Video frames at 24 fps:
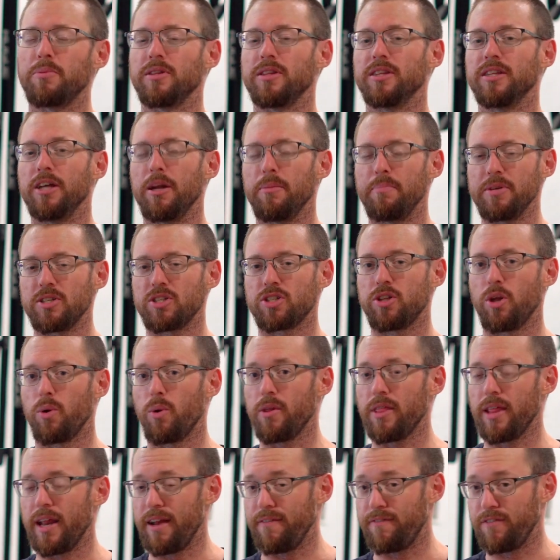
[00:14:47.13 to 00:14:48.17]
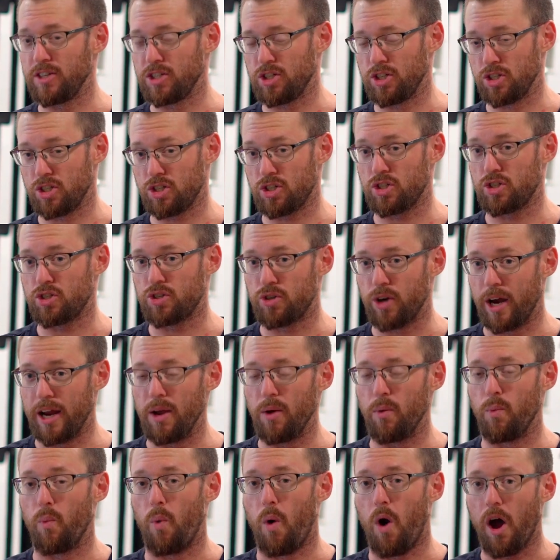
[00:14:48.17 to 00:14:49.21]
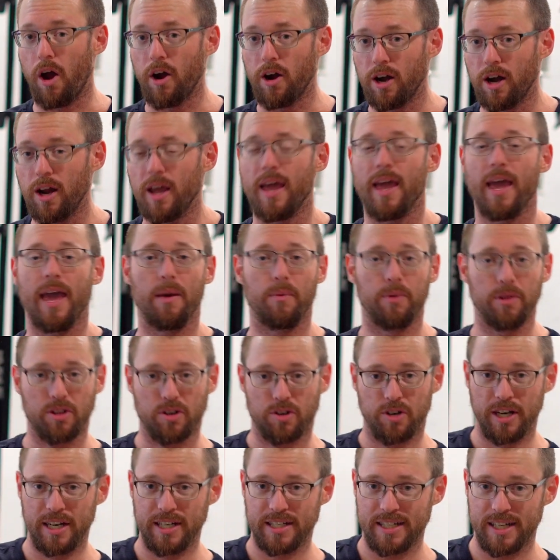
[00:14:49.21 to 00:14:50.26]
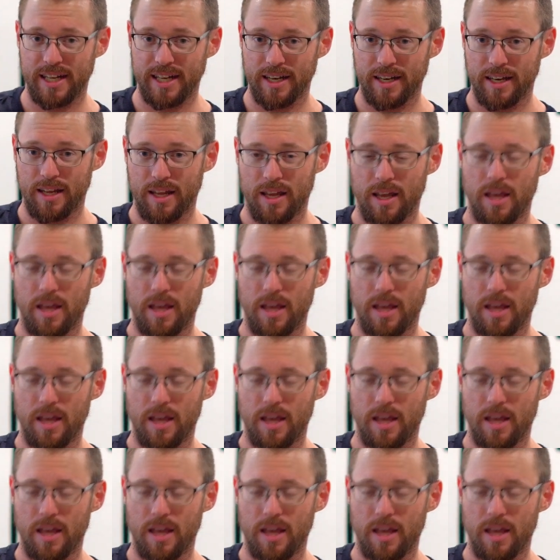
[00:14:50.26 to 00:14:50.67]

a little bit slower than if it's just straight water with creatine,